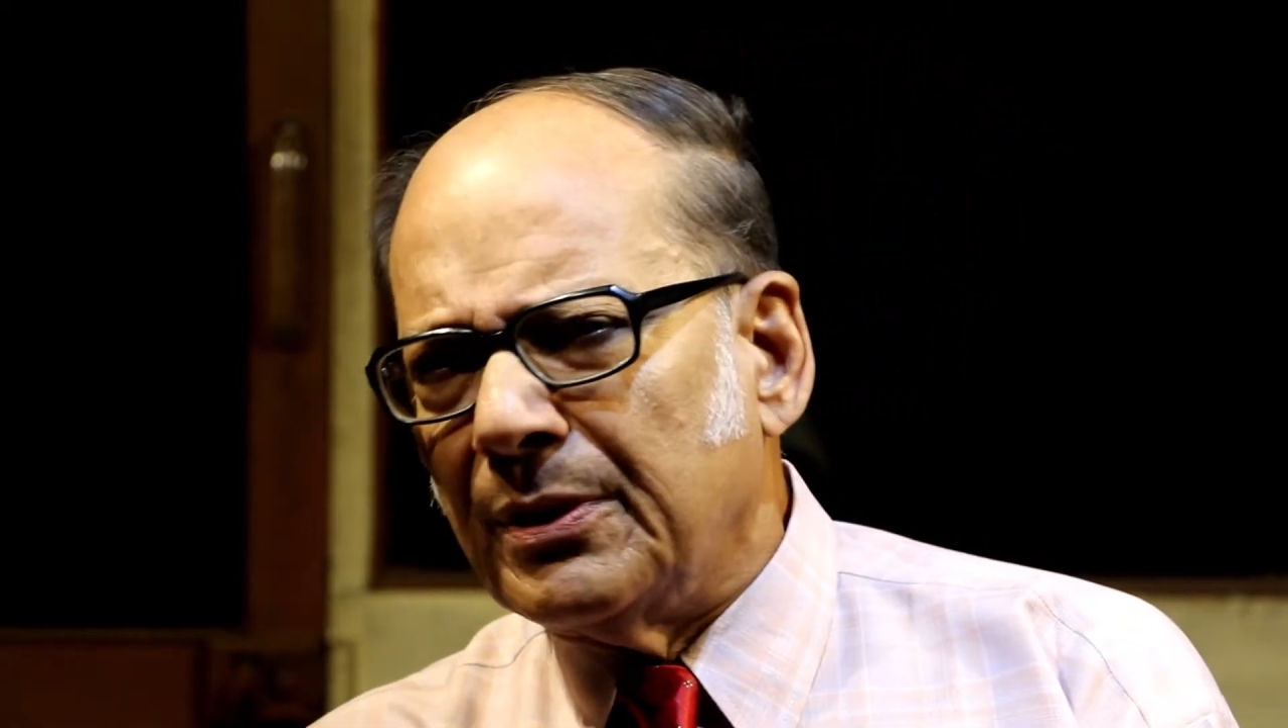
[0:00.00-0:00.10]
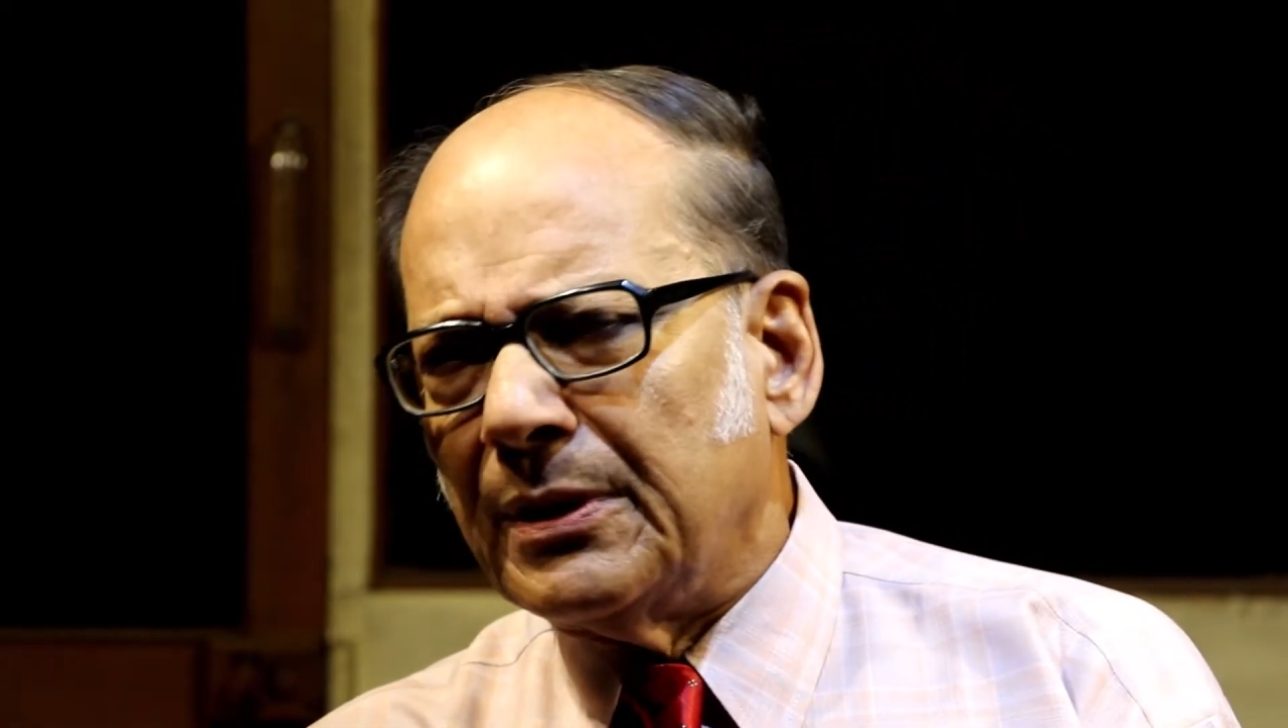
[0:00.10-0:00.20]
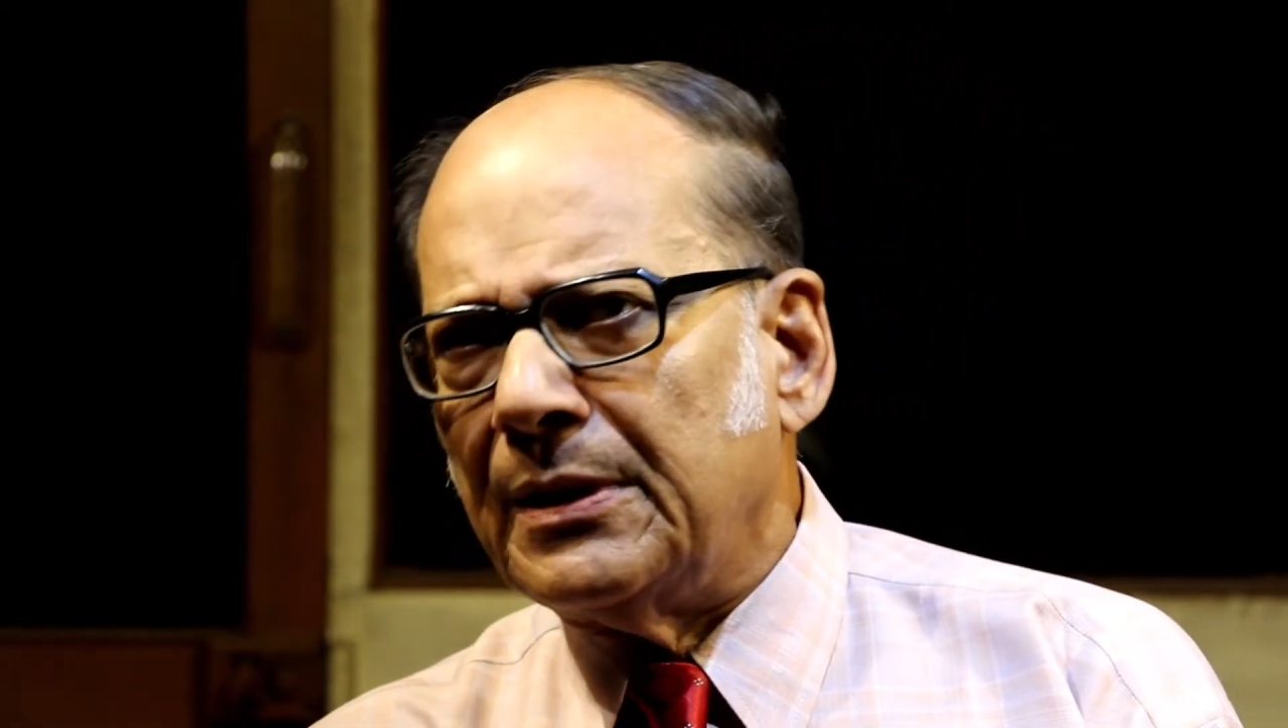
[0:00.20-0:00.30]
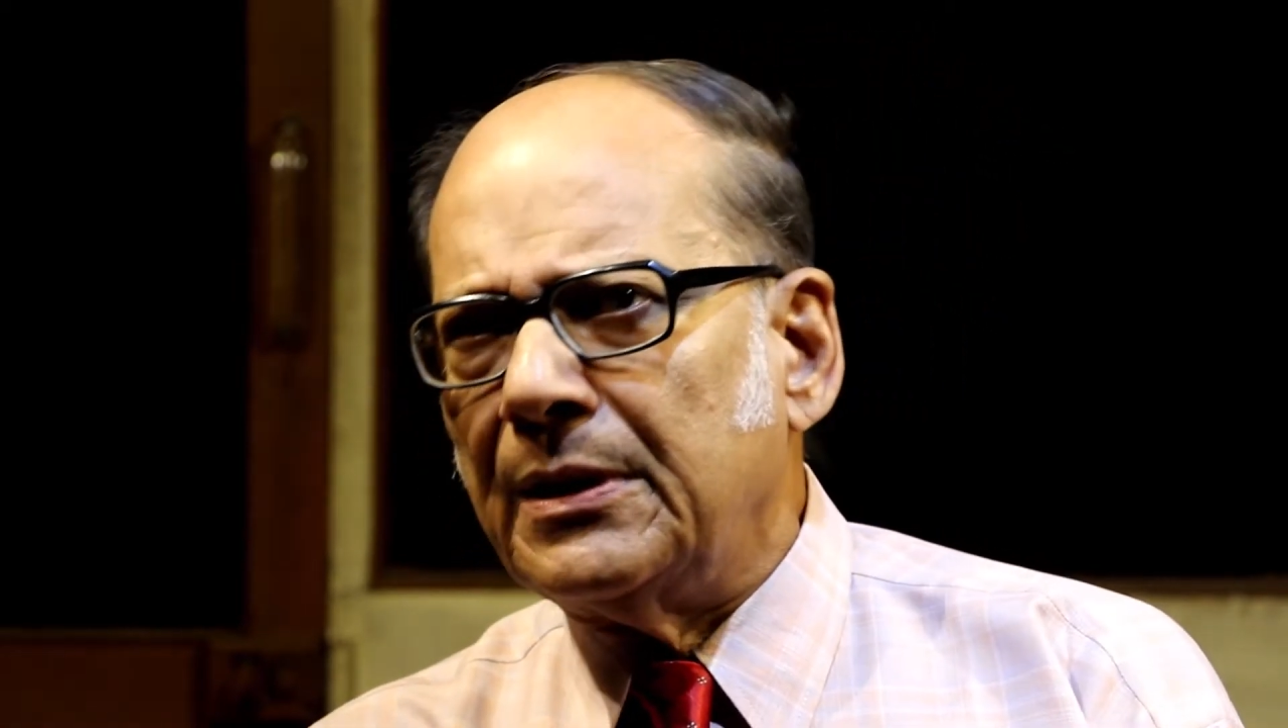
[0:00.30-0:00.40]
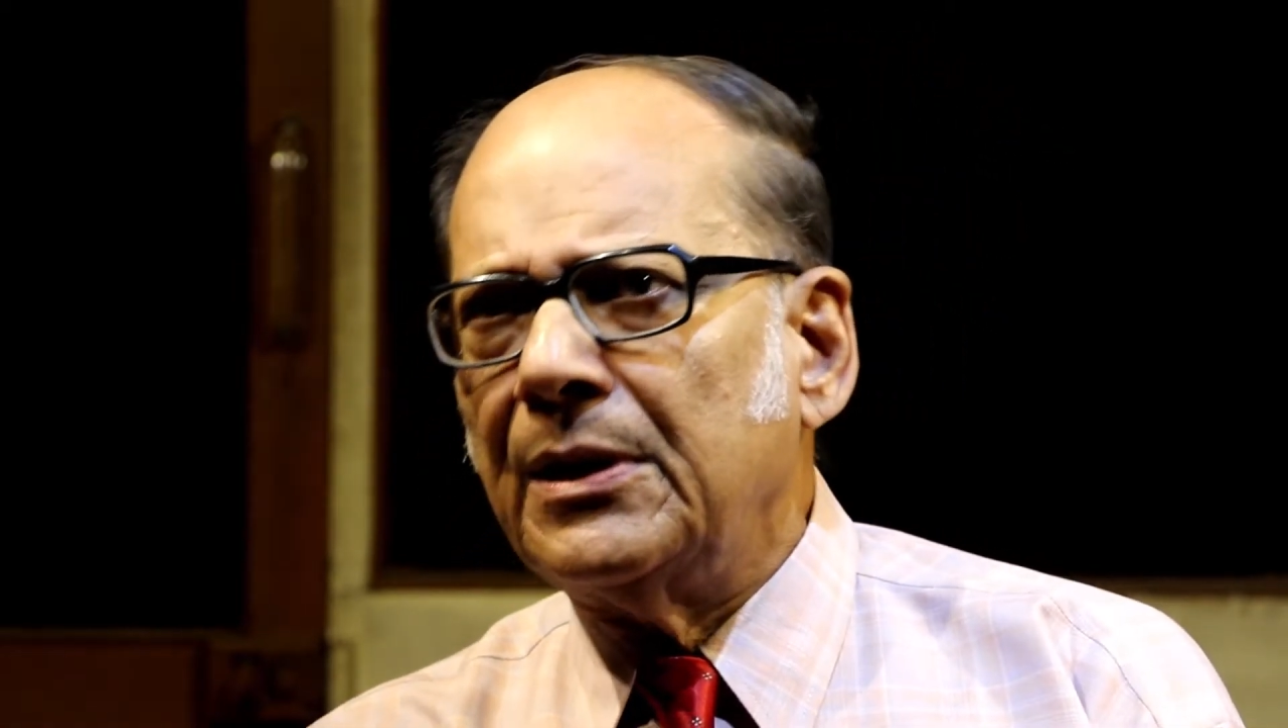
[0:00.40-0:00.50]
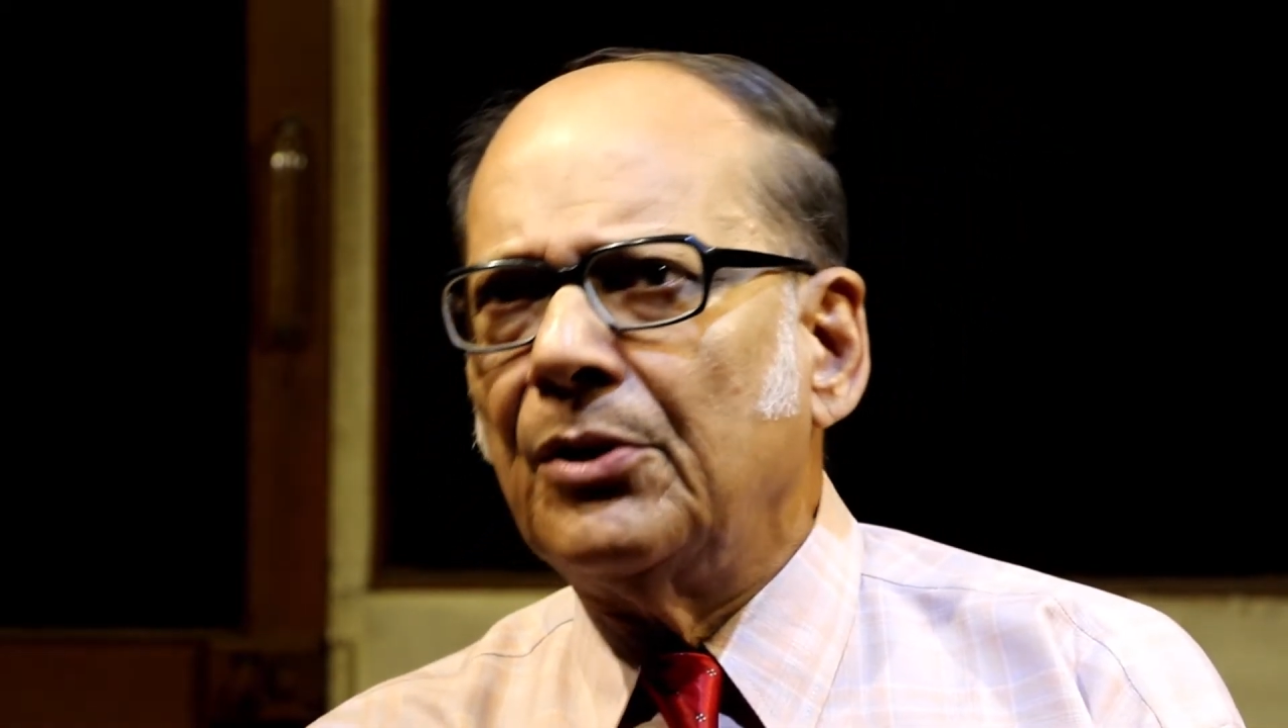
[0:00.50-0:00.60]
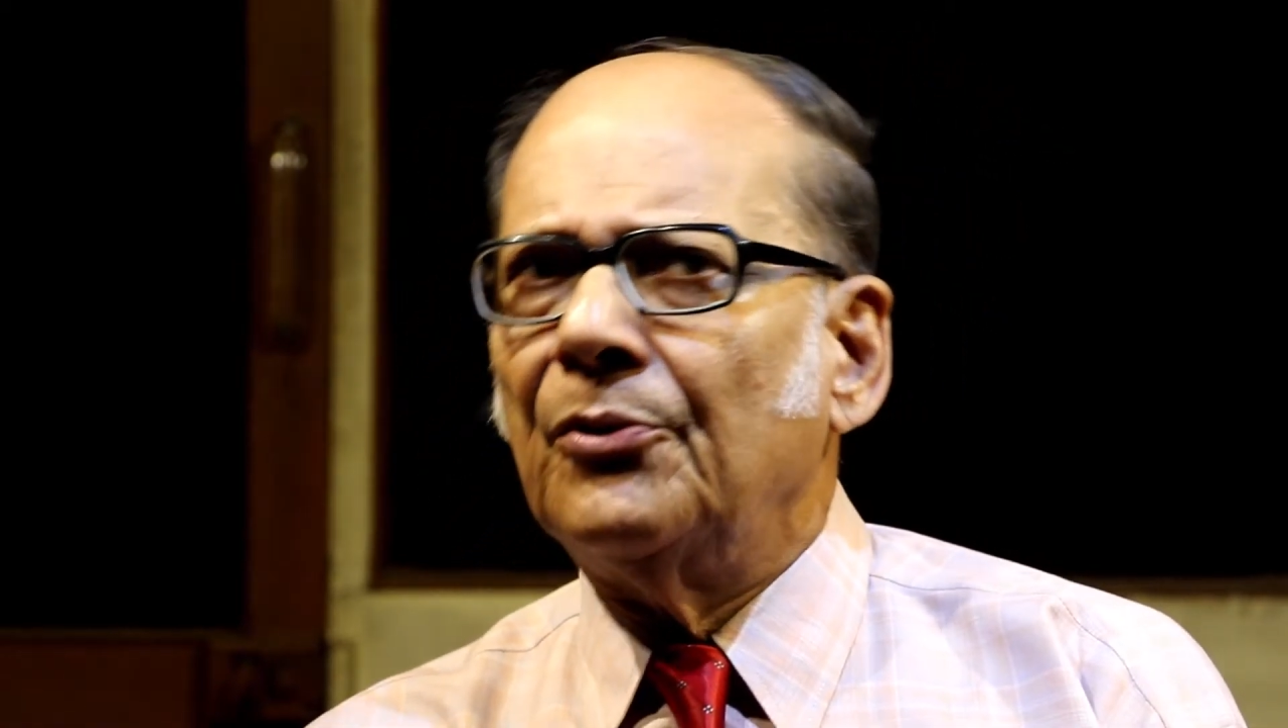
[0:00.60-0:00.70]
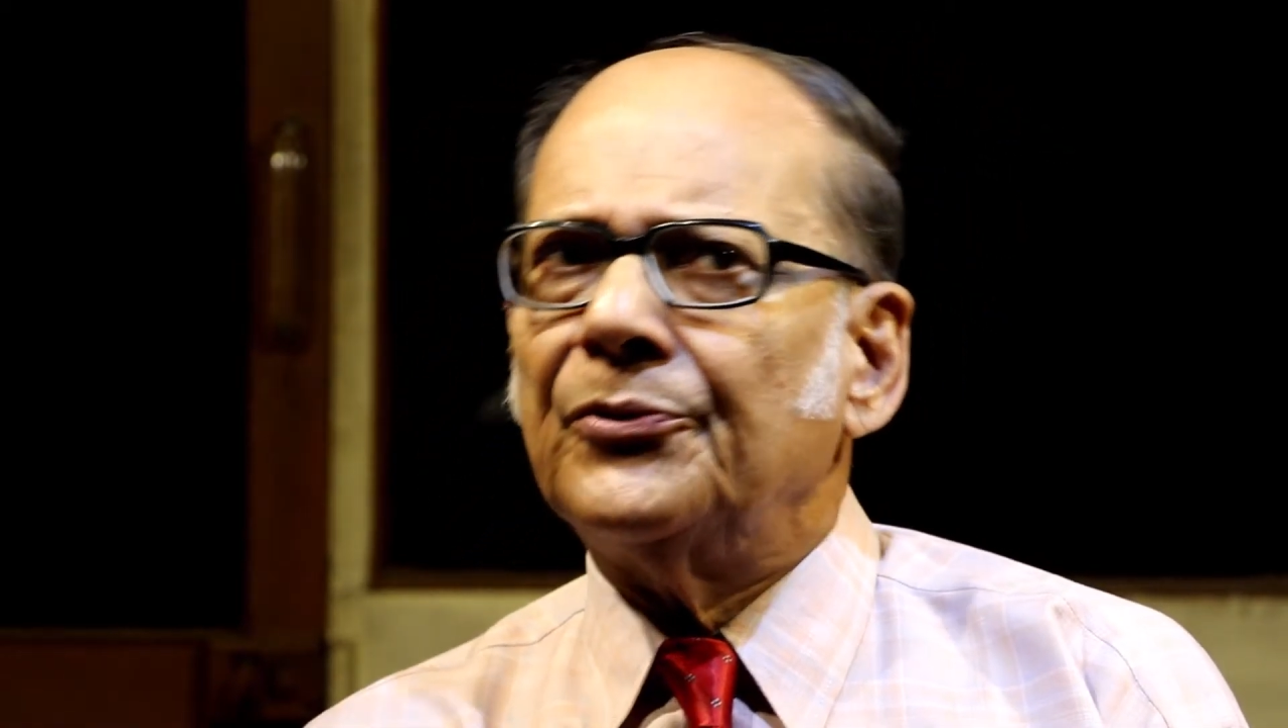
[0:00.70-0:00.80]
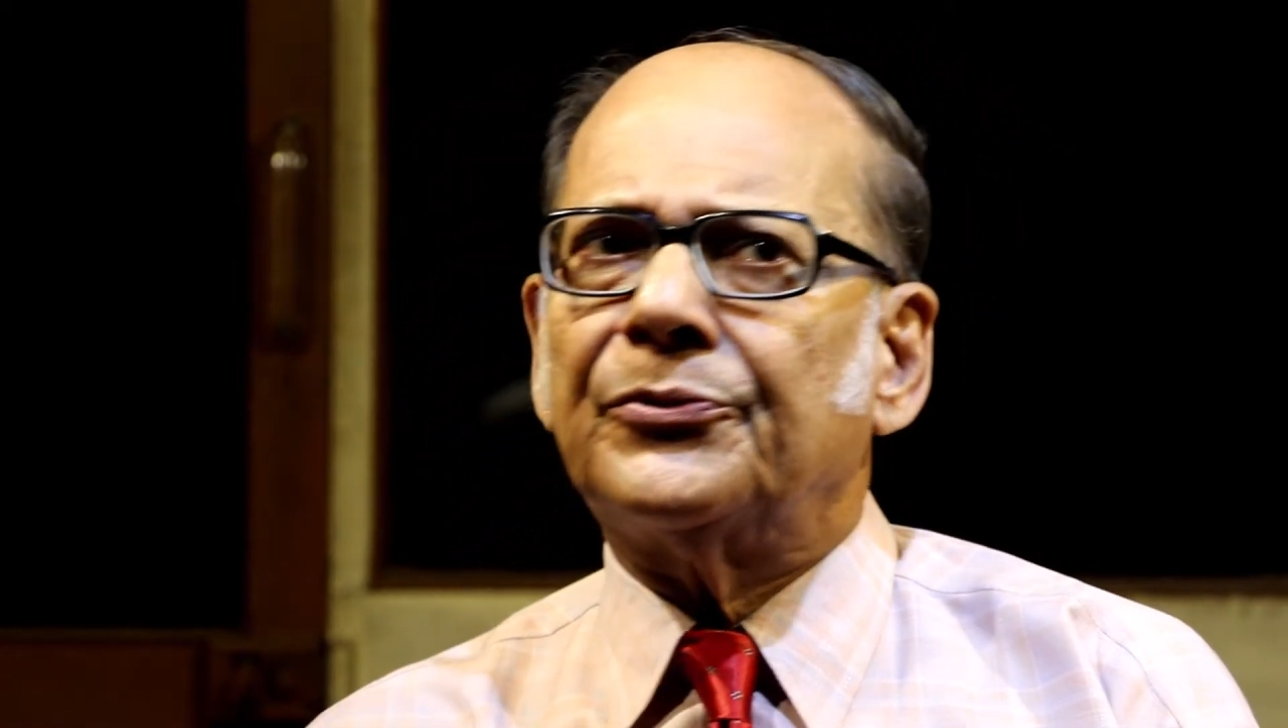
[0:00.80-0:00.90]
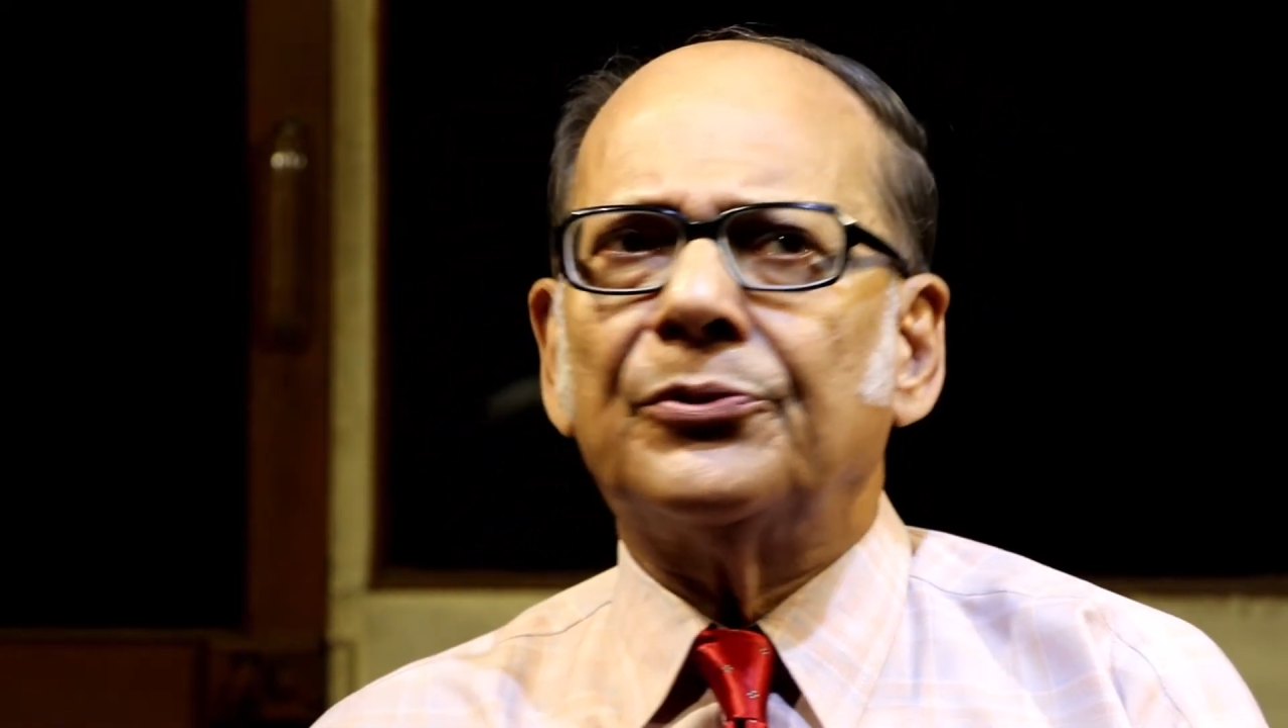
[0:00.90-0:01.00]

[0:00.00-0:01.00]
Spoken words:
He goes